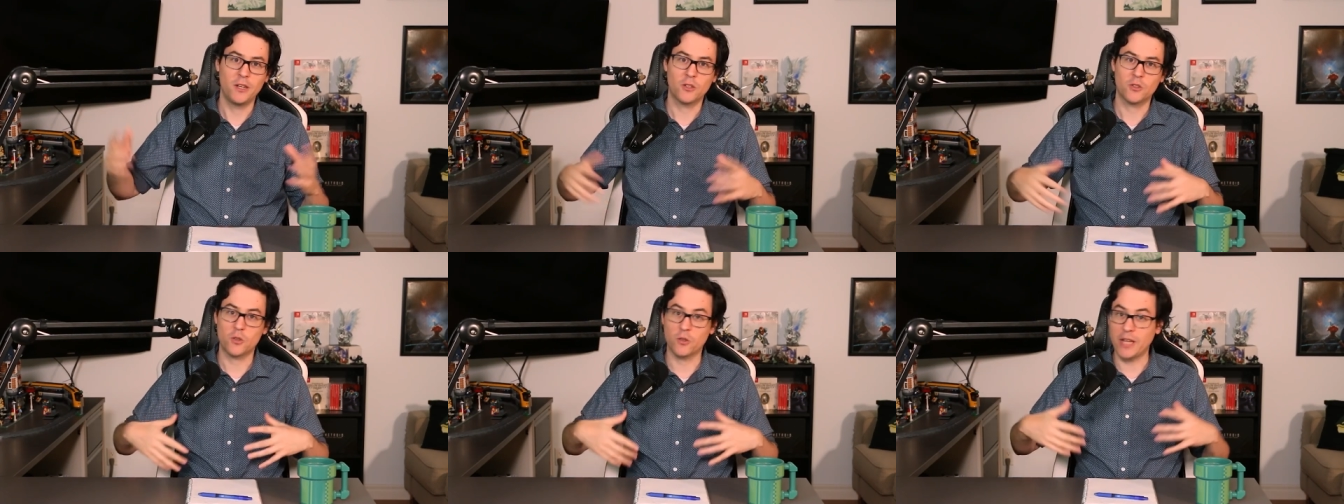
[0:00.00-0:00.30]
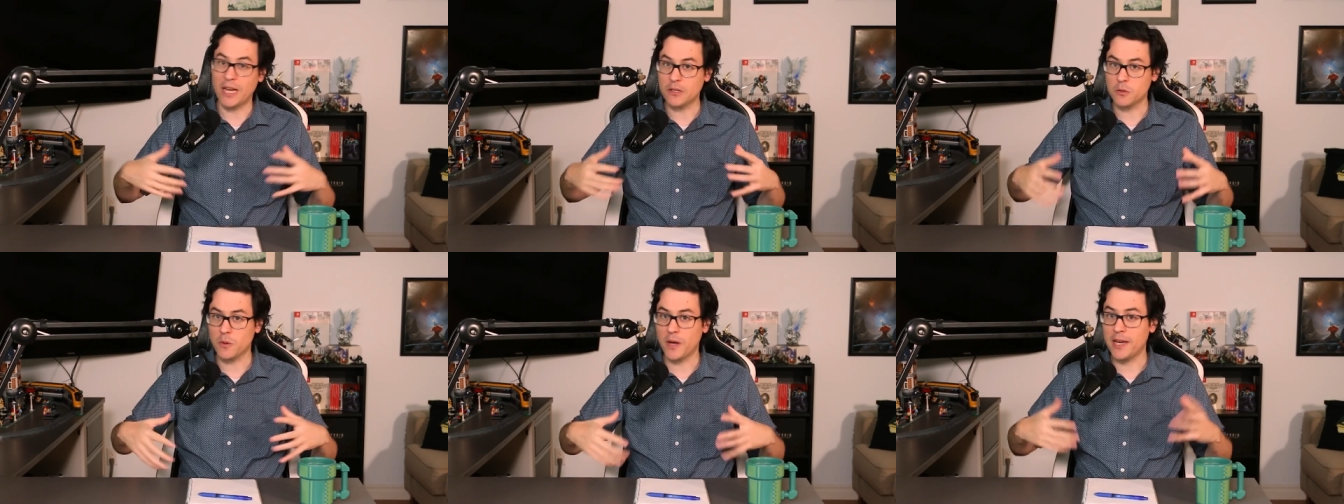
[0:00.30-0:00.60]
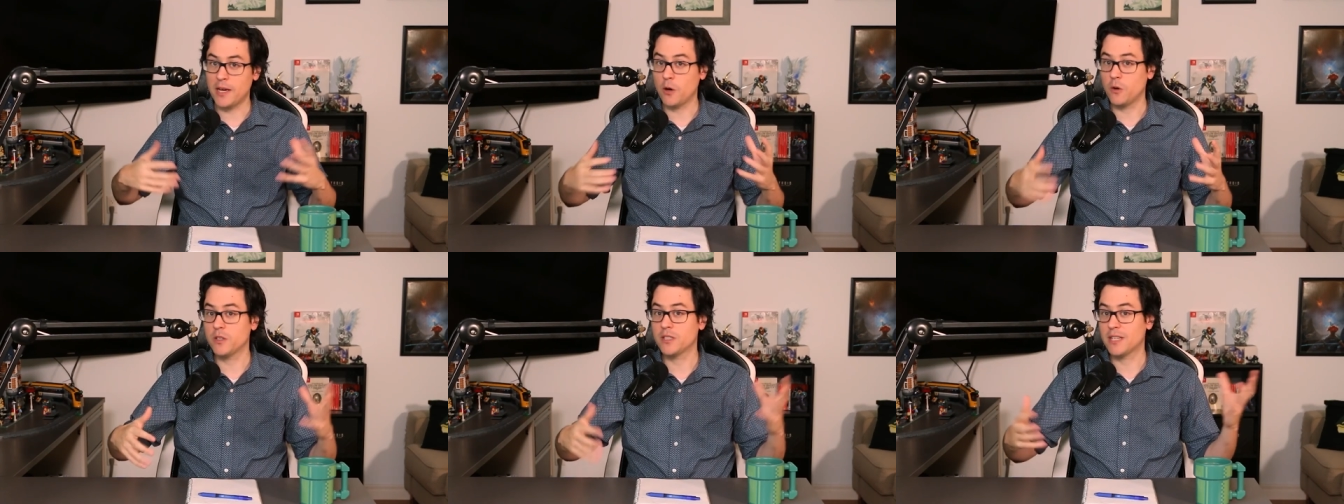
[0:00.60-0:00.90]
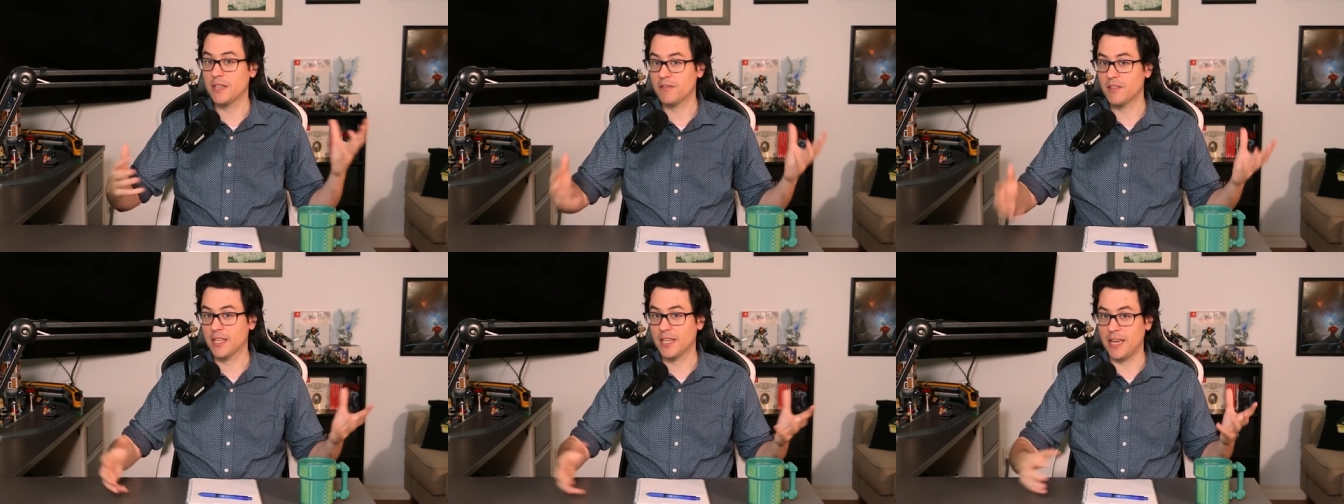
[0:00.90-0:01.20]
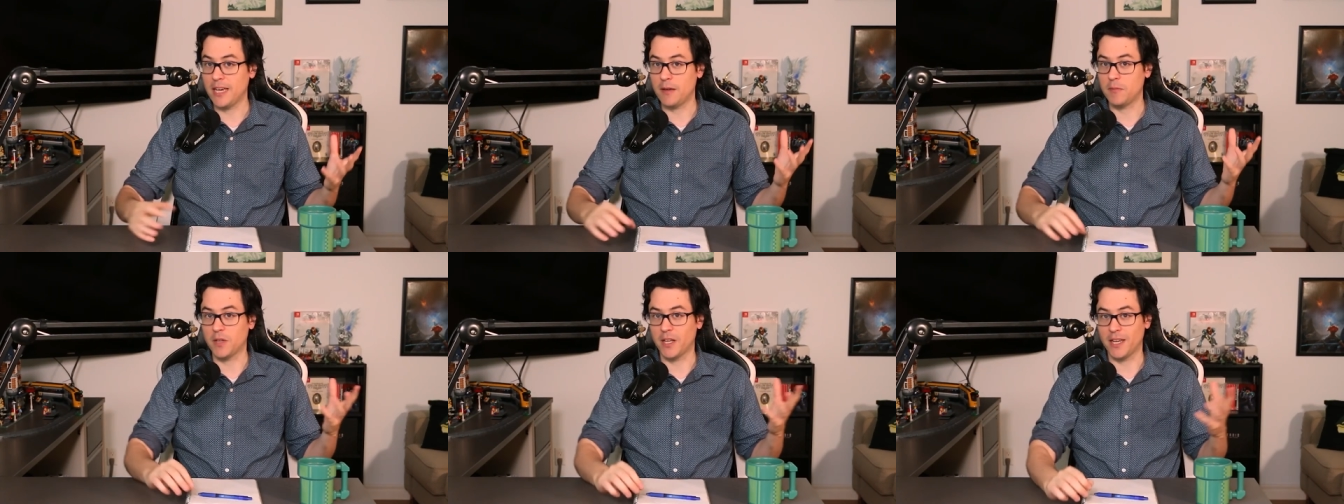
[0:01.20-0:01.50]
So that's why I always give the
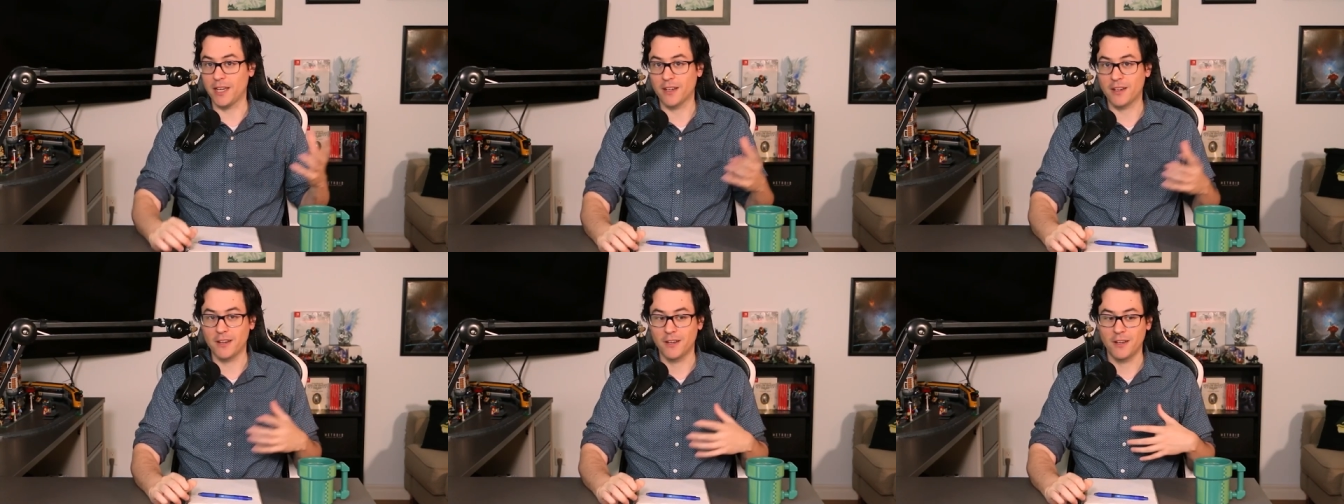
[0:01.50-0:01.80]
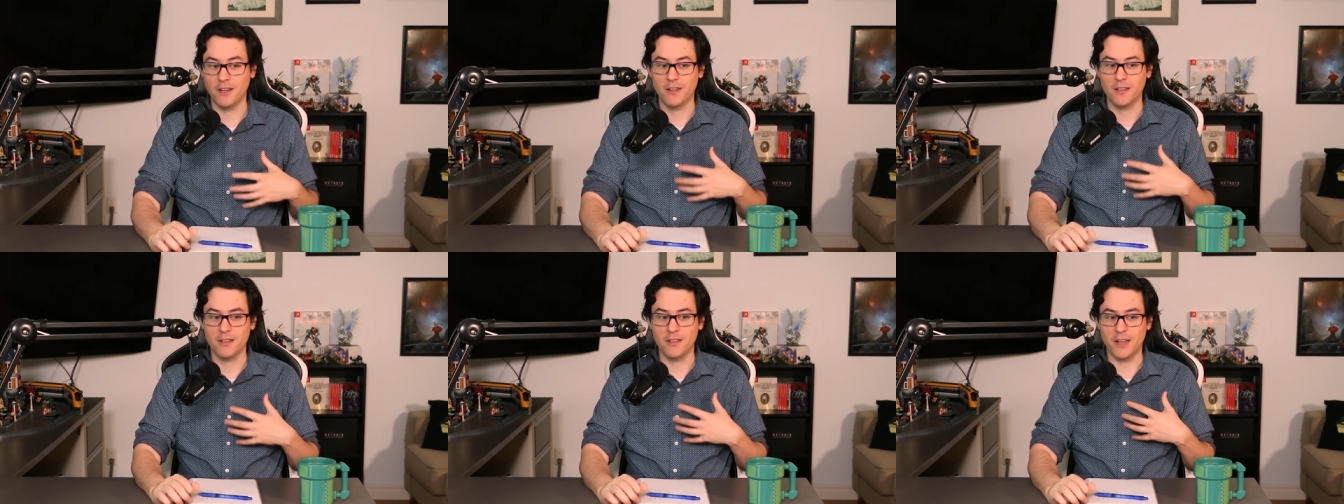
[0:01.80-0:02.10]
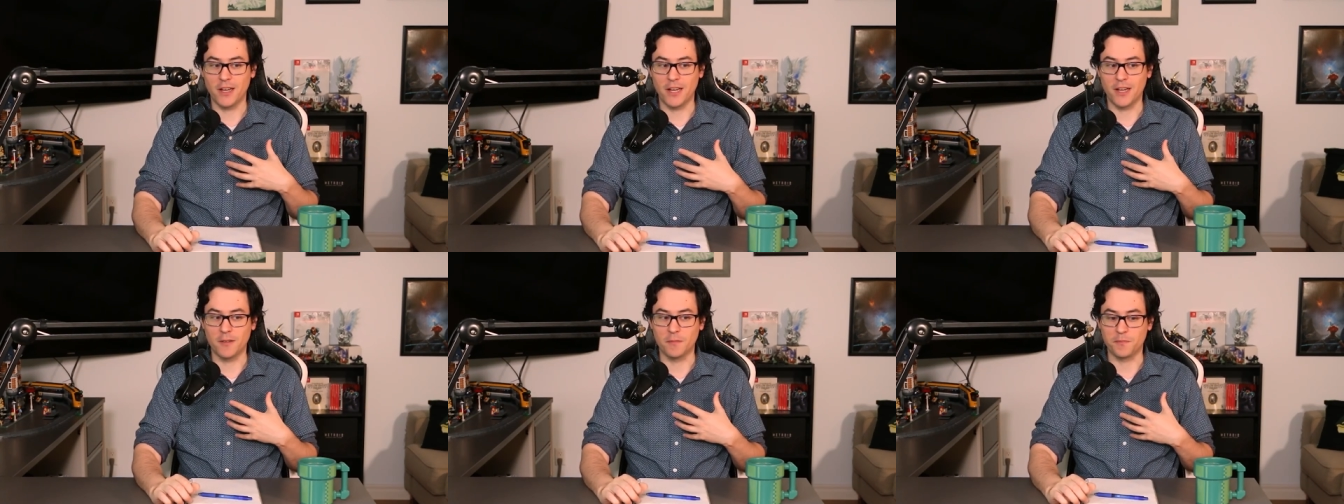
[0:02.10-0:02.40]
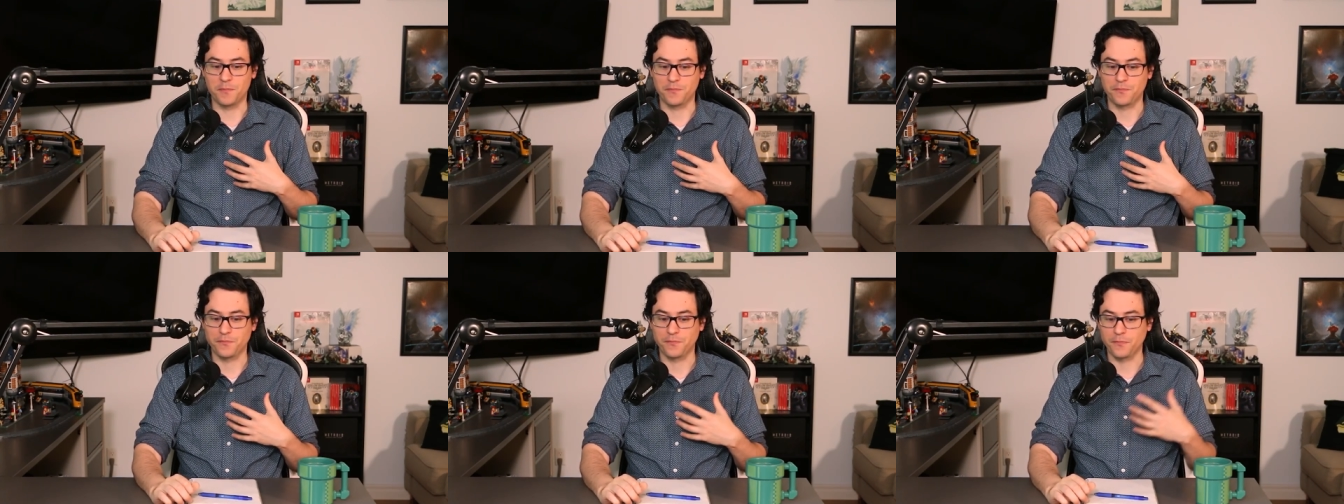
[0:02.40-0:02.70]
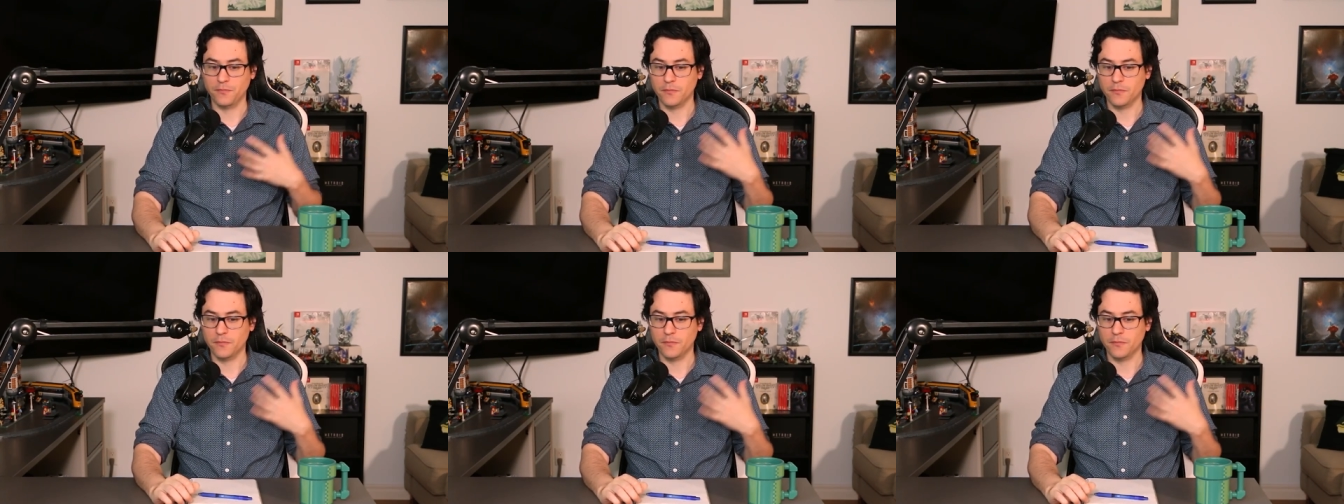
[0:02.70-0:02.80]
game like, um,